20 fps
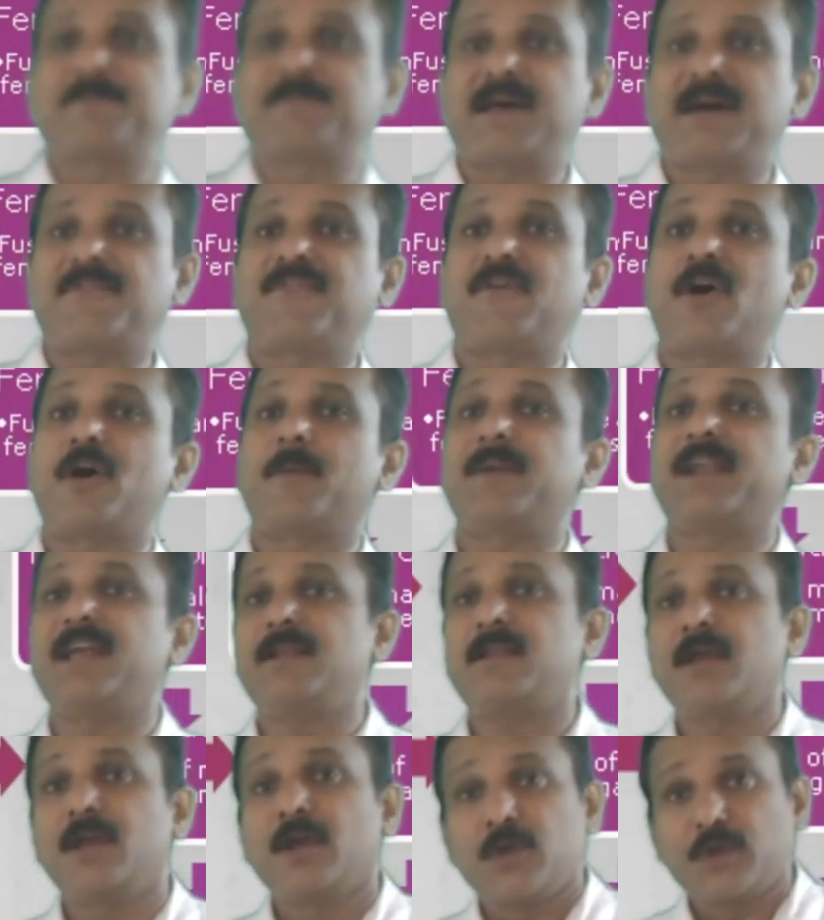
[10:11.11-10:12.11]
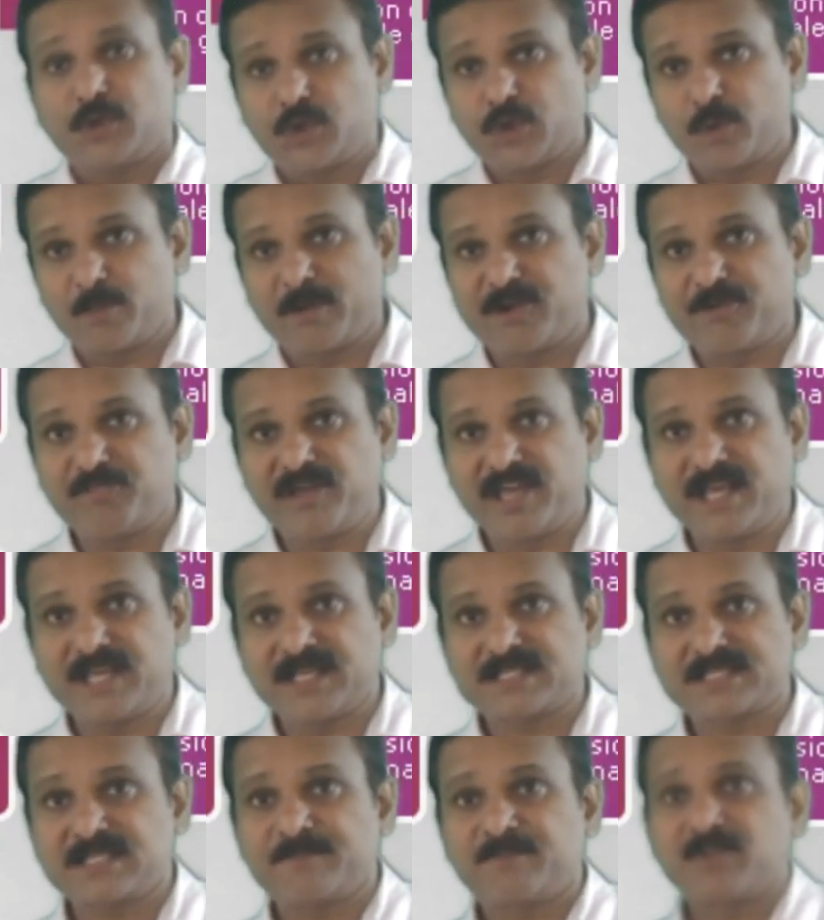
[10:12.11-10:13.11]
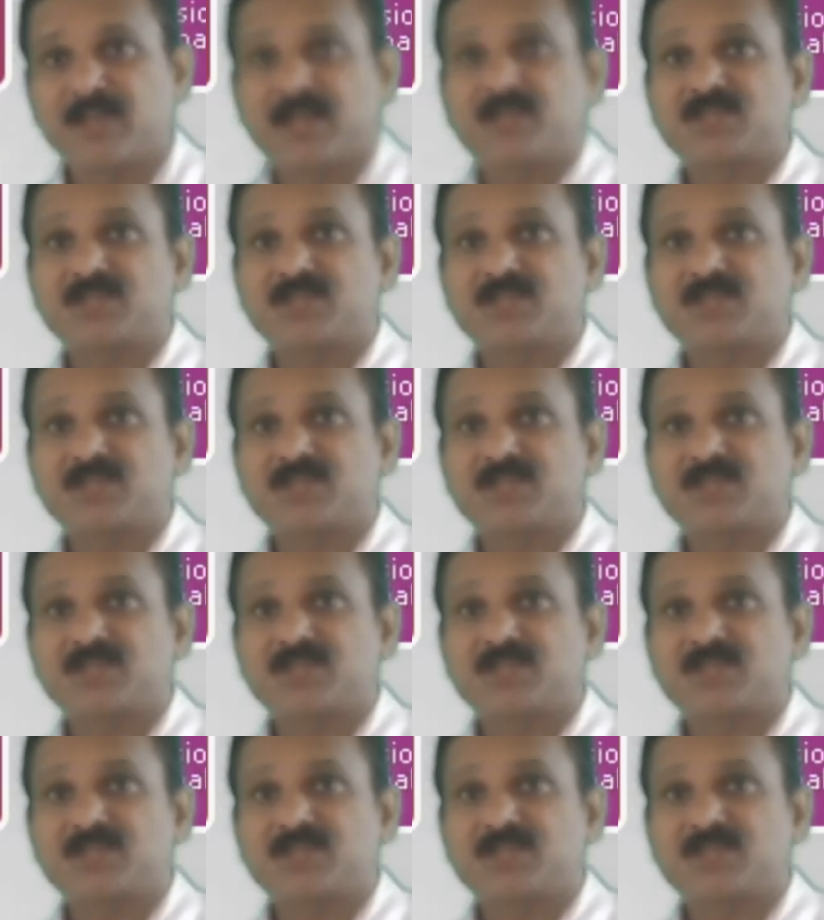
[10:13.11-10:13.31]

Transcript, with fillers: performed in human beings